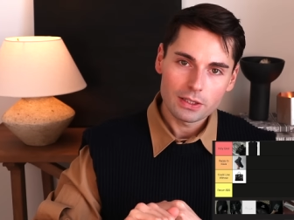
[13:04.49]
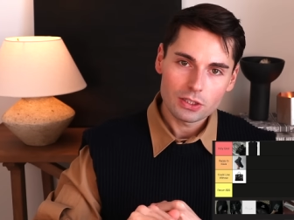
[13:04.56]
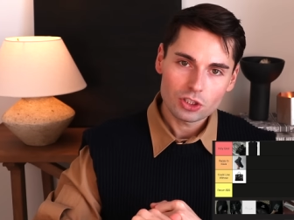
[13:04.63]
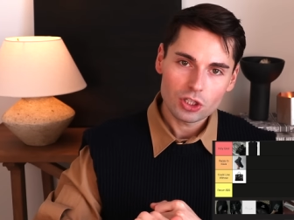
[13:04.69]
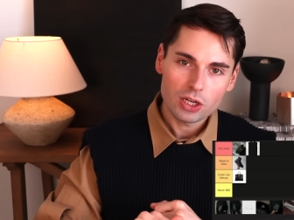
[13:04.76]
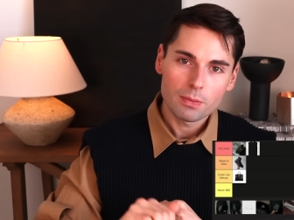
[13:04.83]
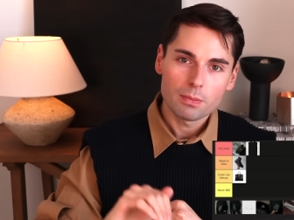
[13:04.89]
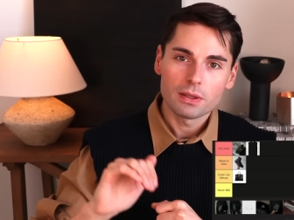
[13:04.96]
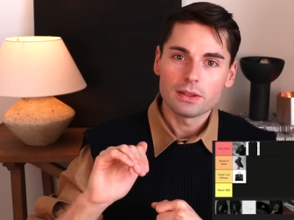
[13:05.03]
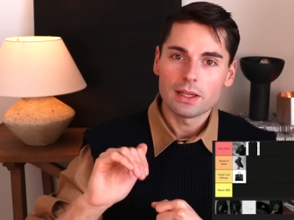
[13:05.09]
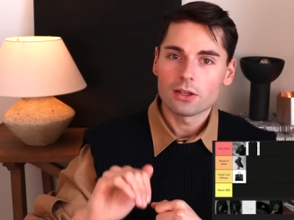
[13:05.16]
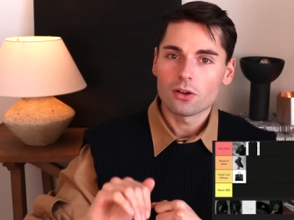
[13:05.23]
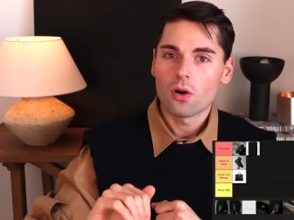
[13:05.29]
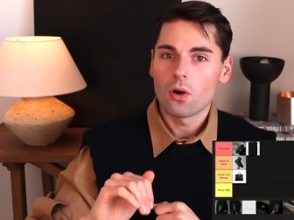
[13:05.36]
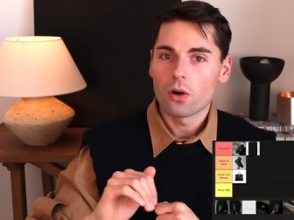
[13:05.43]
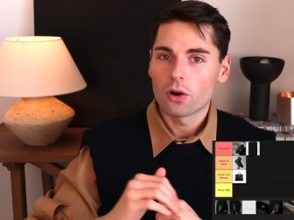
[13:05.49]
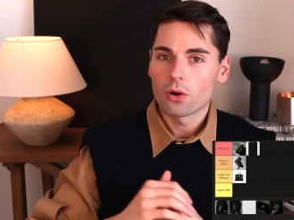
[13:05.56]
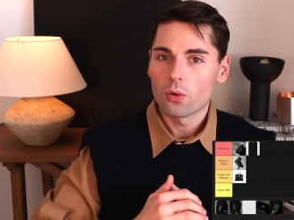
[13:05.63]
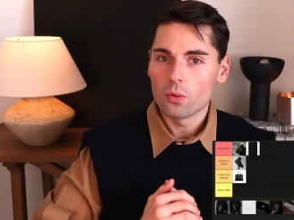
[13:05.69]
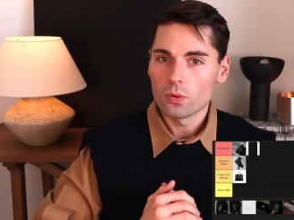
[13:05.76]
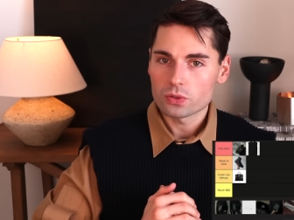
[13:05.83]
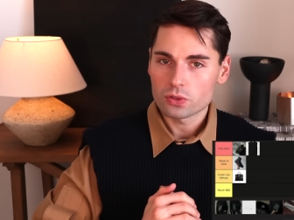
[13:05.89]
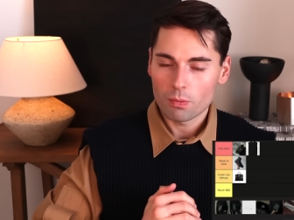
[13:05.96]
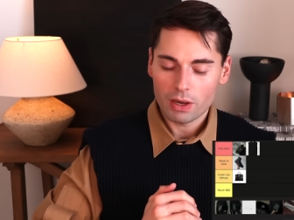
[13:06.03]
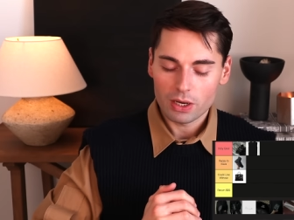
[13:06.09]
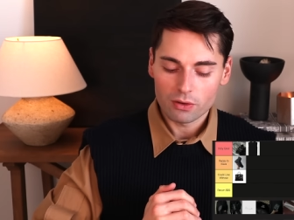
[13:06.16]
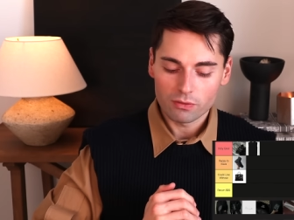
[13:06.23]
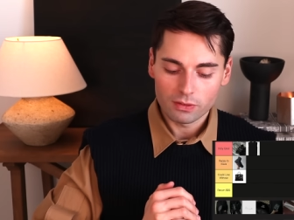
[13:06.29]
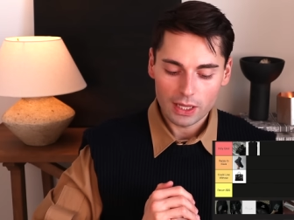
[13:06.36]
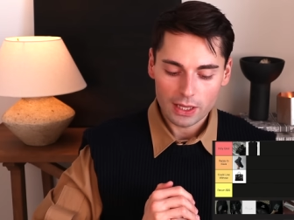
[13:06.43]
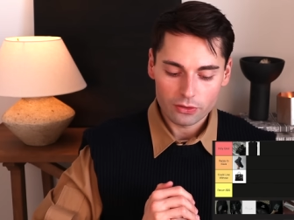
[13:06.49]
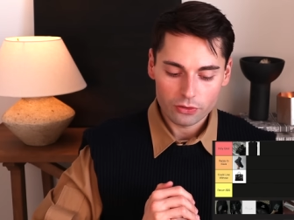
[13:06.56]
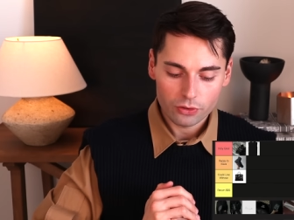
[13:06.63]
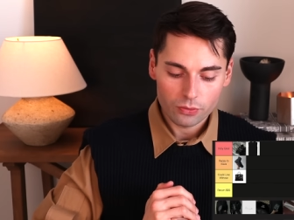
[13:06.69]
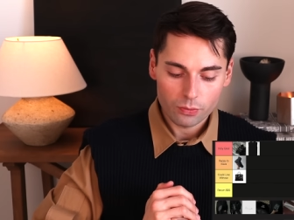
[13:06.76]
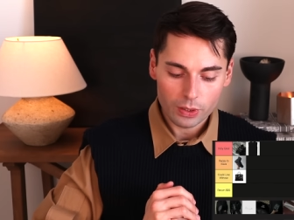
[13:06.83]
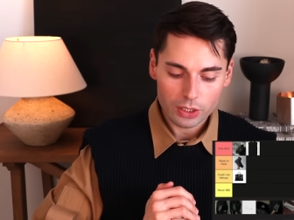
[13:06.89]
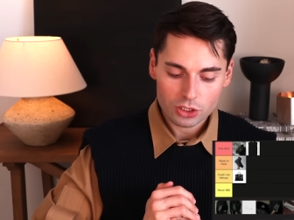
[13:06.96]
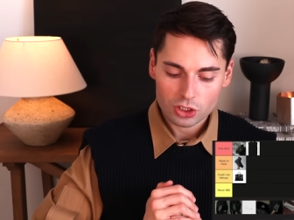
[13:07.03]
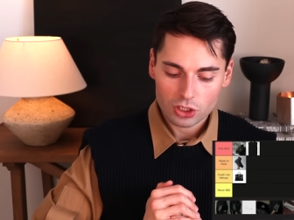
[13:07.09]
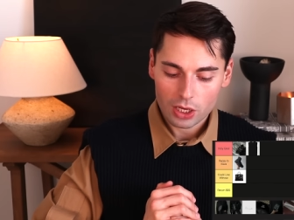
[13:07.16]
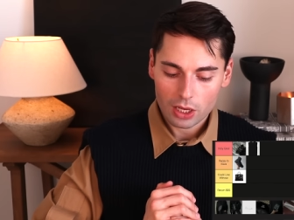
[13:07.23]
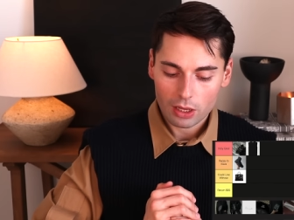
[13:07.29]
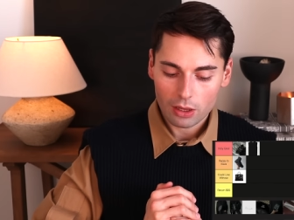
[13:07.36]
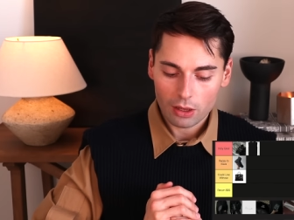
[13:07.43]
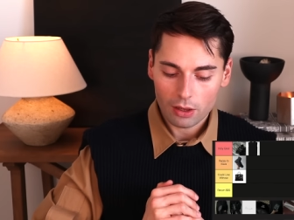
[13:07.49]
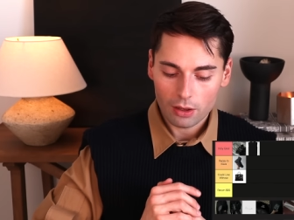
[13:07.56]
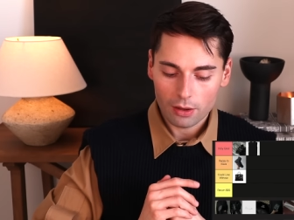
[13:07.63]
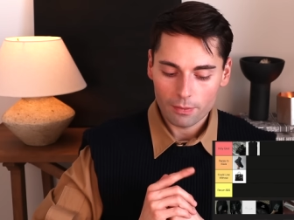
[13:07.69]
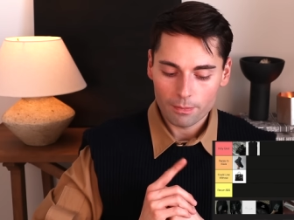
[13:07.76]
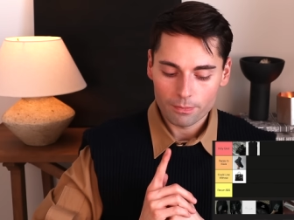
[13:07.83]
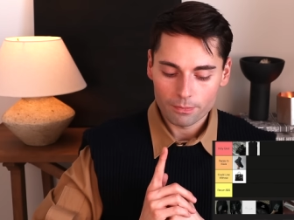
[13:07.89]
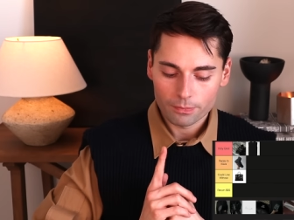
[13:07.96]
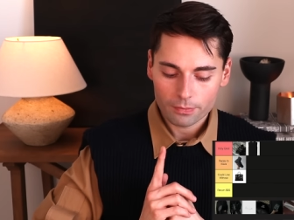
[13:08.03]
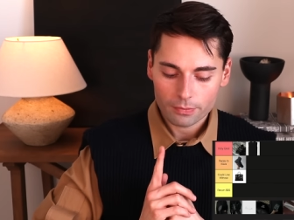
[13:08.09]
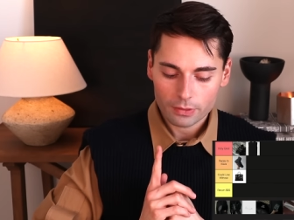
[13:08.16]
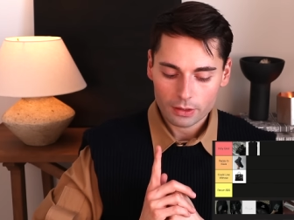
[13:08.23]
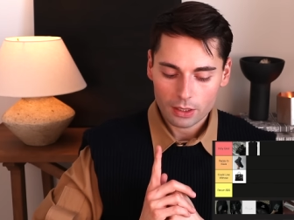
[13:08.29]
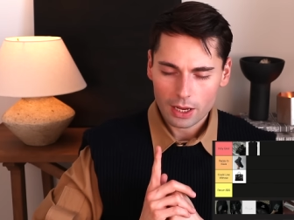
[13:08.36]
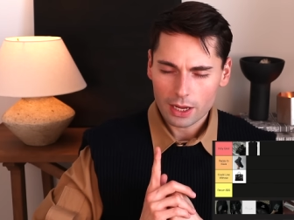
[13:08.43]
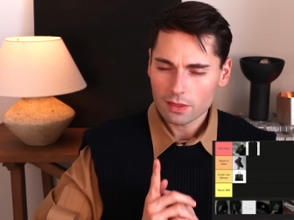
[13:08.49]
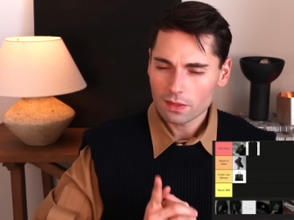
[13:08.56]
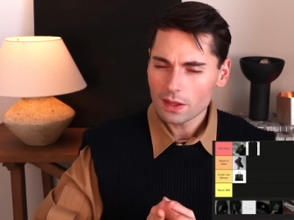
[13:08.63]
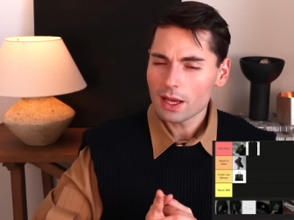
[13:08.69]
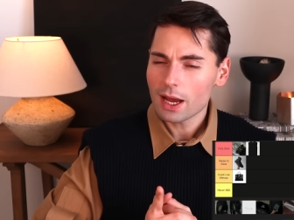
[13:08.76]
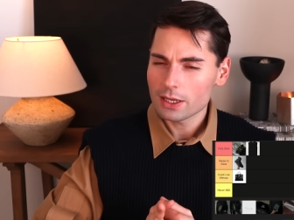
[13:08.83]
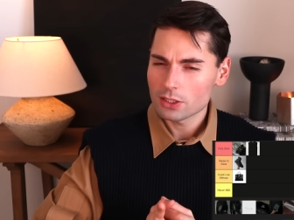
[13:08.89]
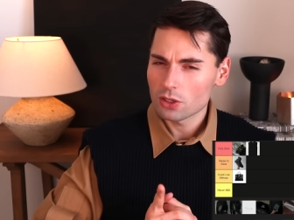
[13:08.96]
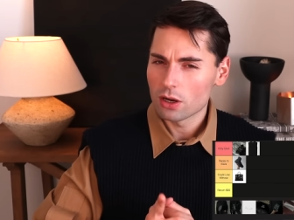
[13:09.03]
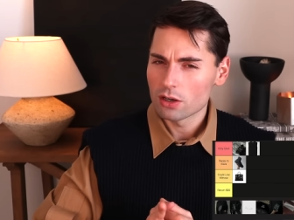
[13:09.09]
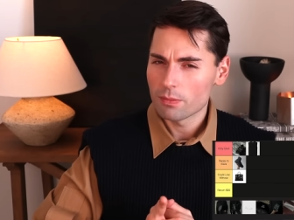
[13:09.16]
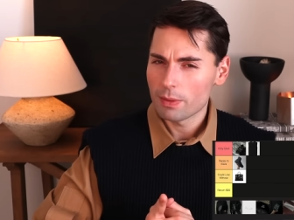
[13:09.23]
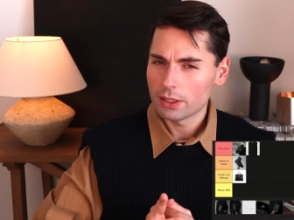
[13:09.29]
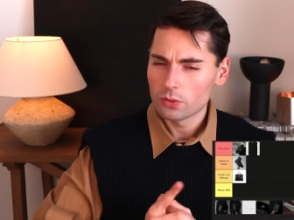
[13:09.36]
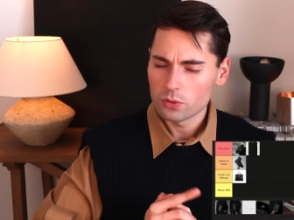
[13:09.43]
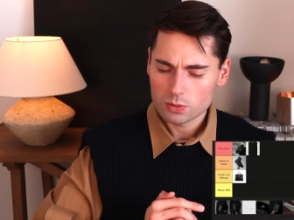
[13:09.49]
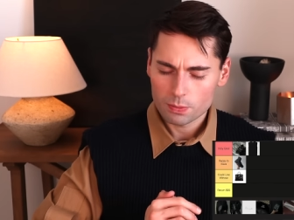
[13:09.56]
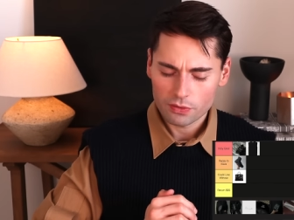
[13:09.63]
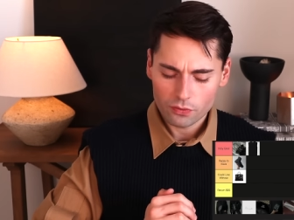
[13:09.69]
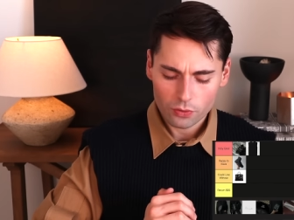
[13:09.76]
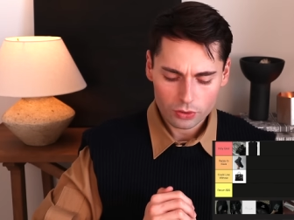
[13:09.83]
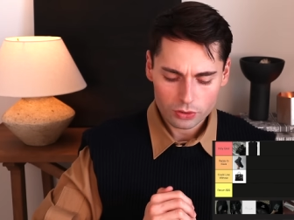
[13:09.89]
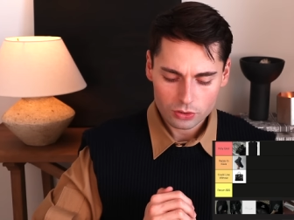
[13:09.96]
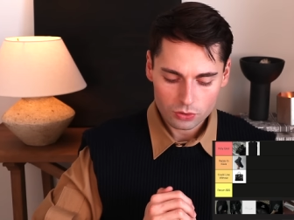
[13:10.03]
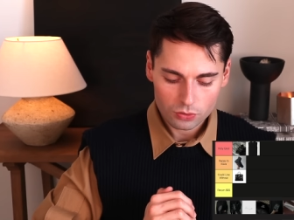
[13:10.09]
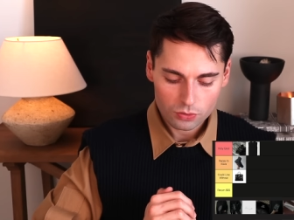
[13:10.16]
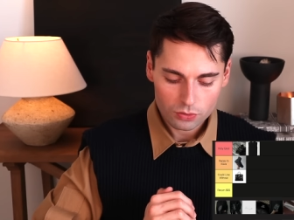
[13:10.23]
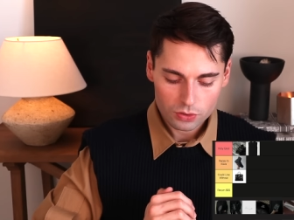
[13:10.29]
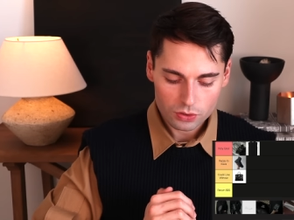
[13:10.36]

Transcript: the shape that are also made of leather, which um, I think I talked about those before too.